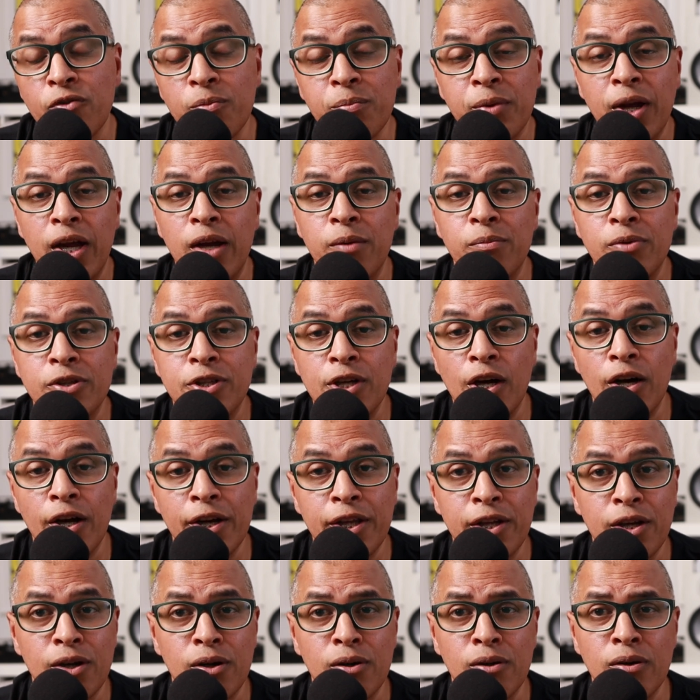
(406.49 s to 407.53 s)
from Cambridge
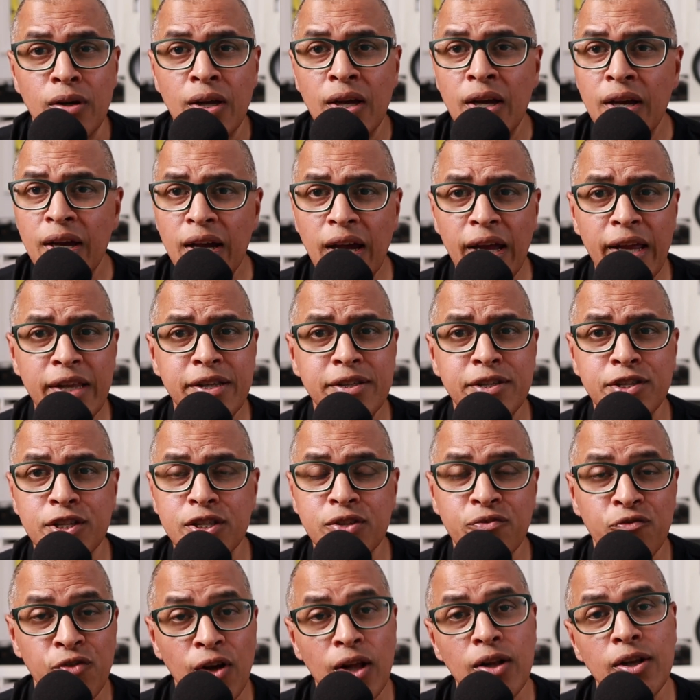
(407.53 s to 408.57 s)
Audio. It
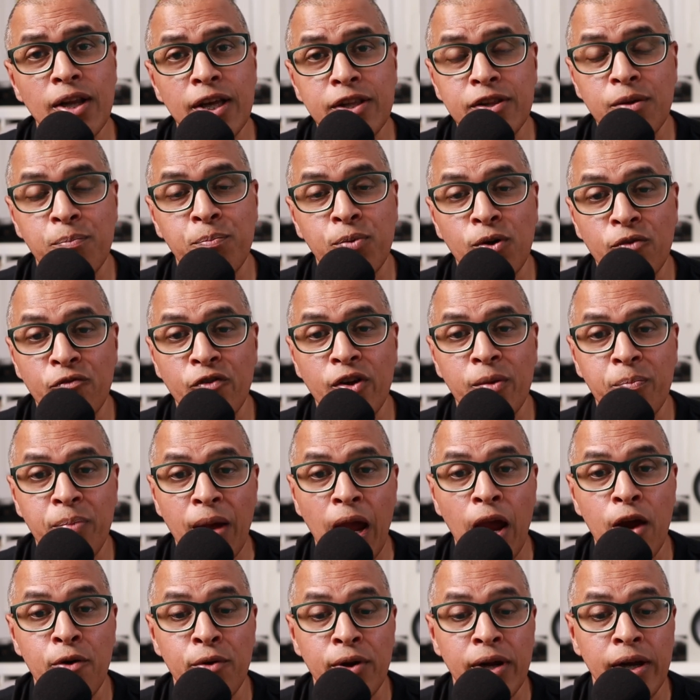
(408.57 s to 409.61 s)
just felt like the perfect
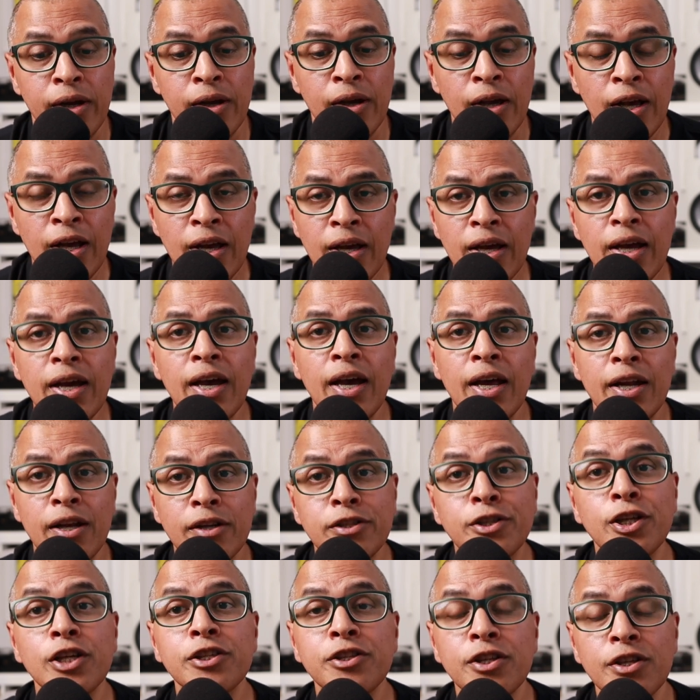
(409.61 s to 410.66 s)
pairing. It had a,
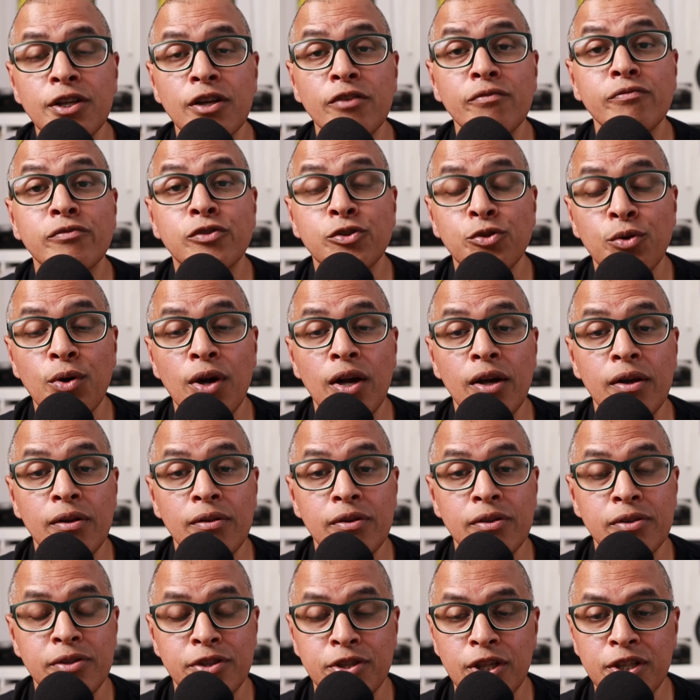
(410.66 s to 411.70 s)
just enough dri-
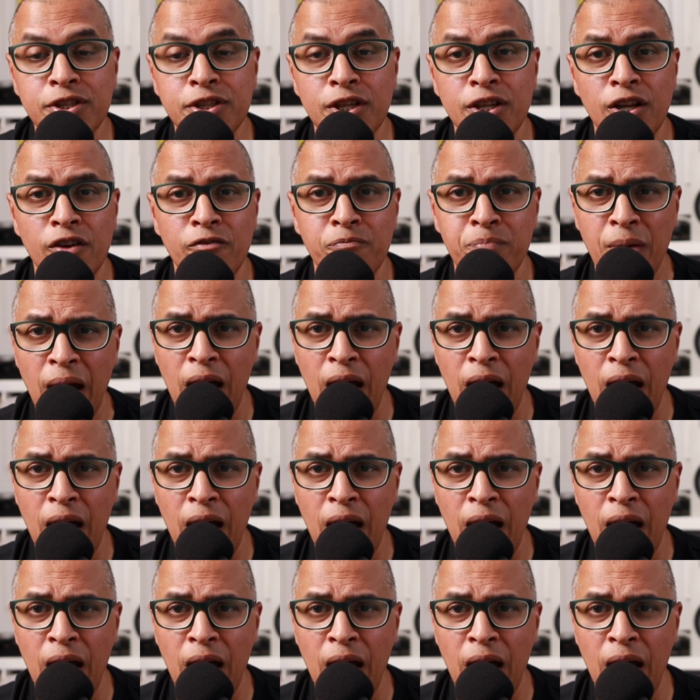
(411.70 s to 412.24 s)
just enough